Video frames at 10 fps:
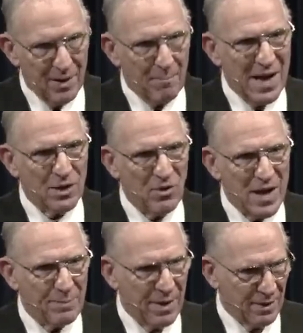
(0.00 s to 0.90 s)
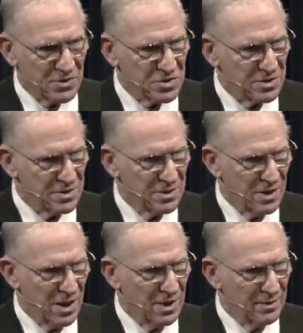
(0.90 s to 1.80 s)
My grandparents,
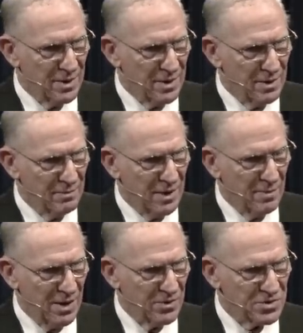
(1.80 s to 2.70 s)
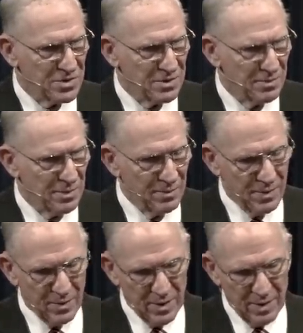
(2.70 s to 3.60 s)
my mother's
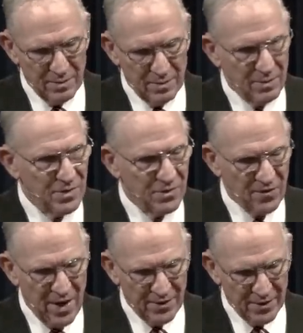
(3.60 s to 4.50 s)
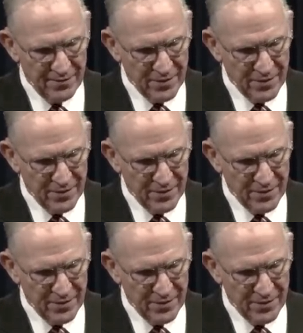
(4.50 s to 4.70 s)
mother and father,